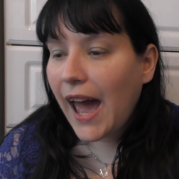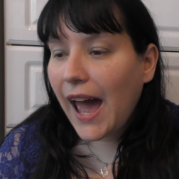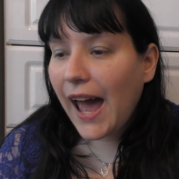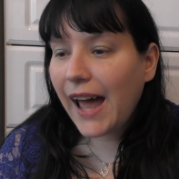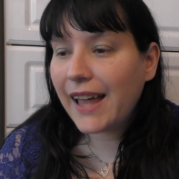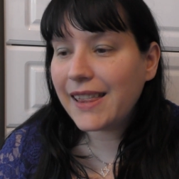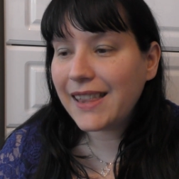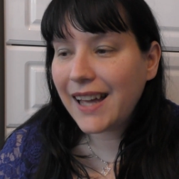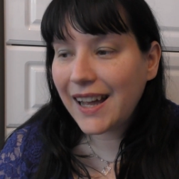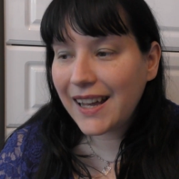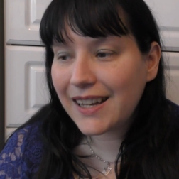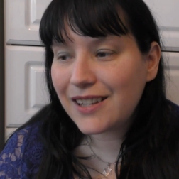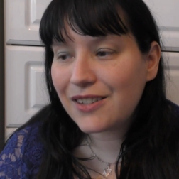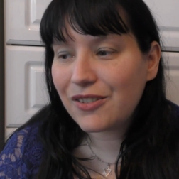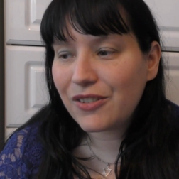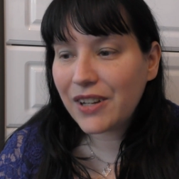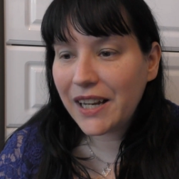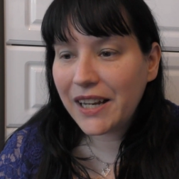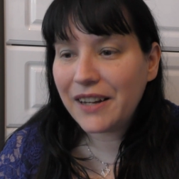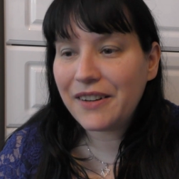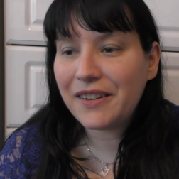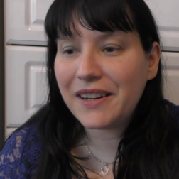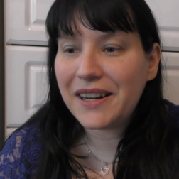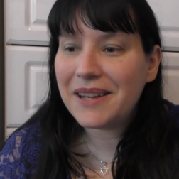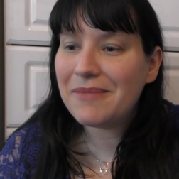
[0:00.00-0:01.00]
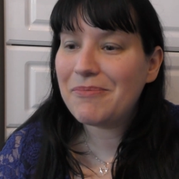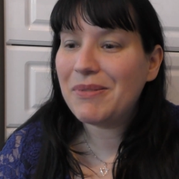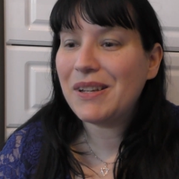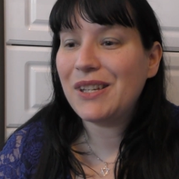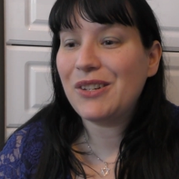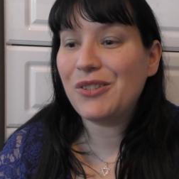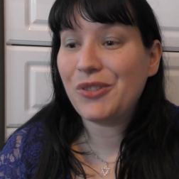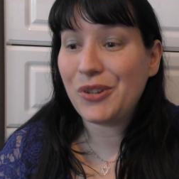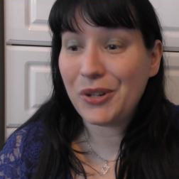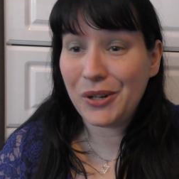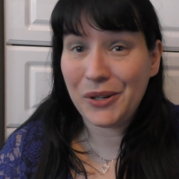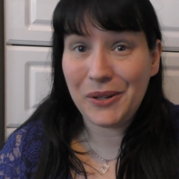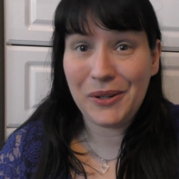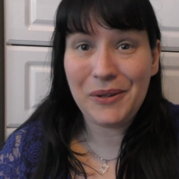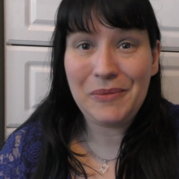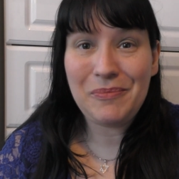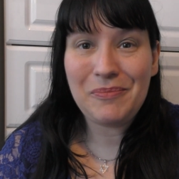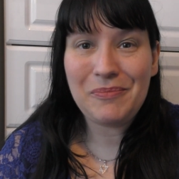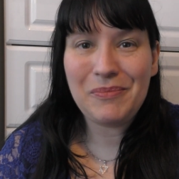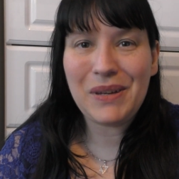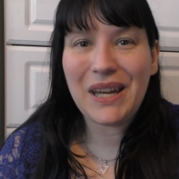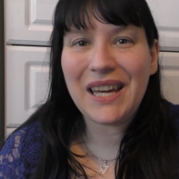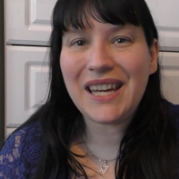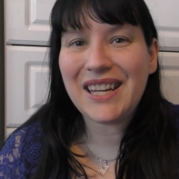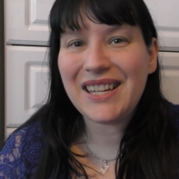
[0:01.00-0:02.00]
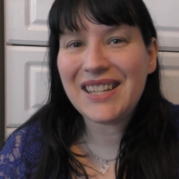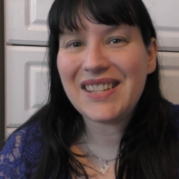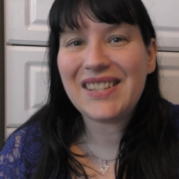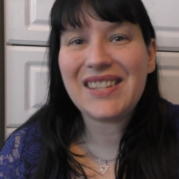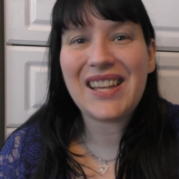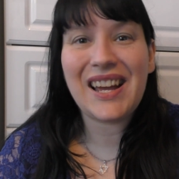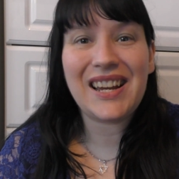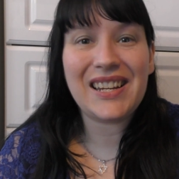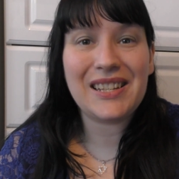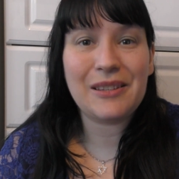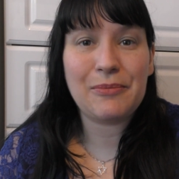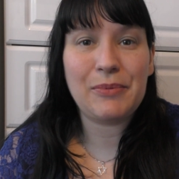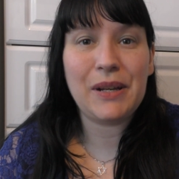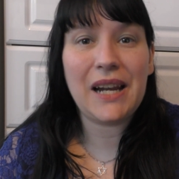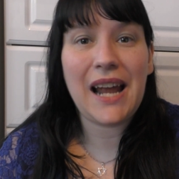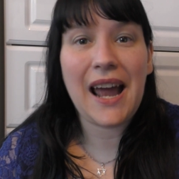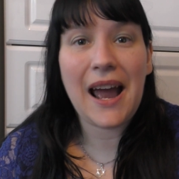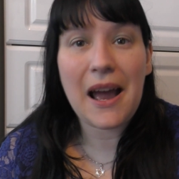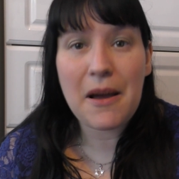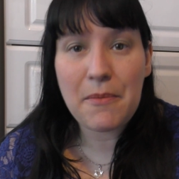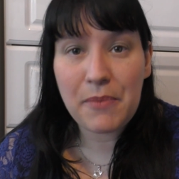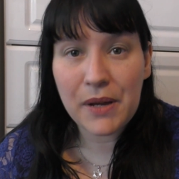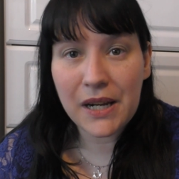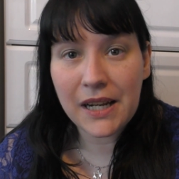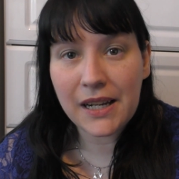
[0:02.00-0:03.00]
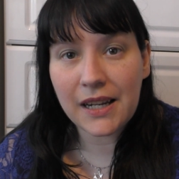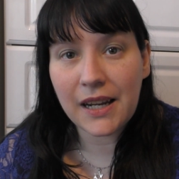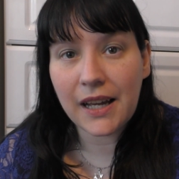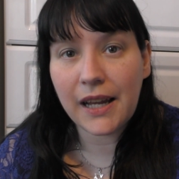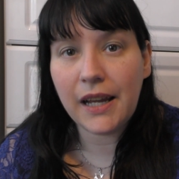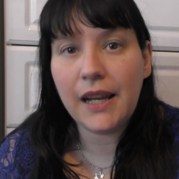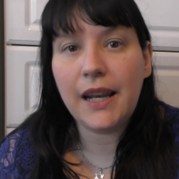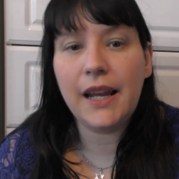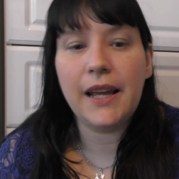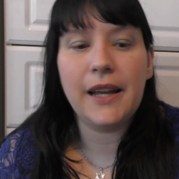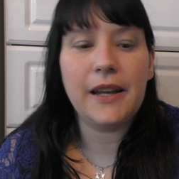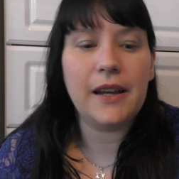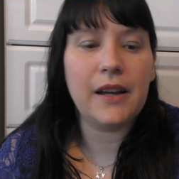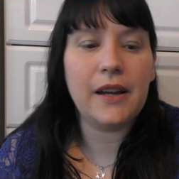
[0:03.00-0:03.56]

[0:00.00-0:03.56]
And that is really creepy true because that has been happening lately.